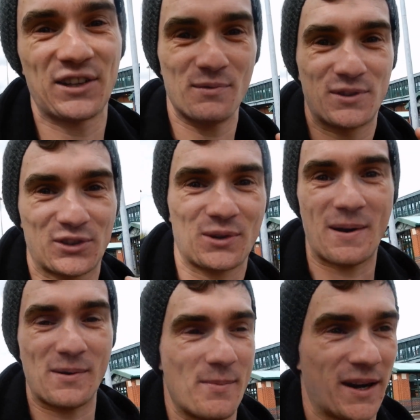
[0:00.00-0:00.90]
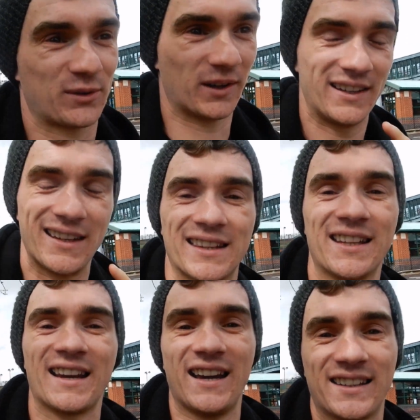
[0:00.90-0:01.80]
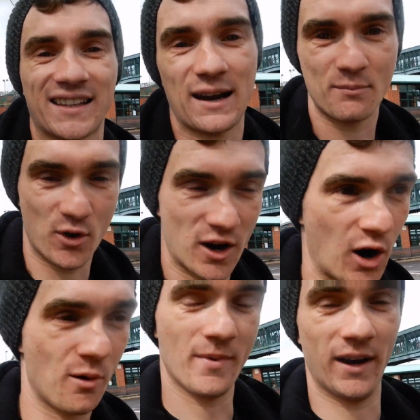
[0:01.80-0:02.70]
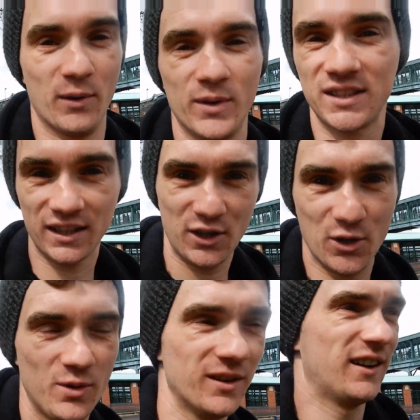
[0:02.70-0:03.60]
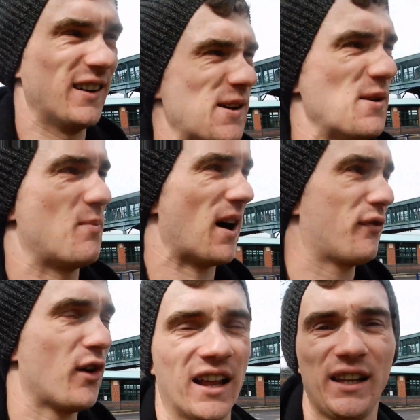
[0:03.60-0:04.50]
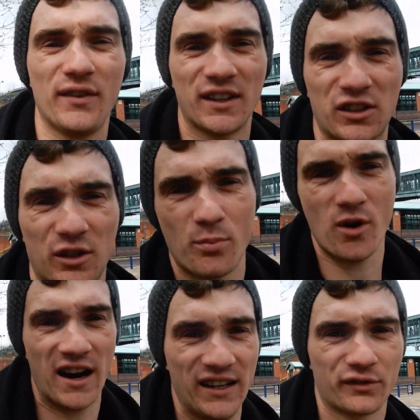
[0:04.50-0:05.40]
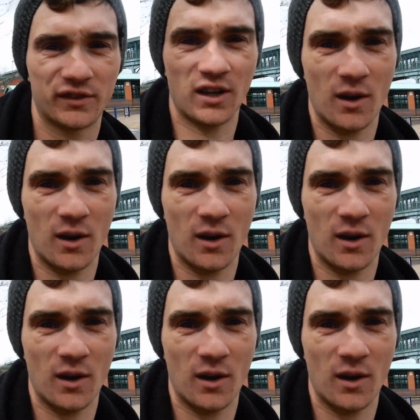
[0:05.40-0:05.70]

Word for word: Tom's just come out with the best one. He didn't think I had the camera on me, which I do, but I thought I'll leave it as a surprise for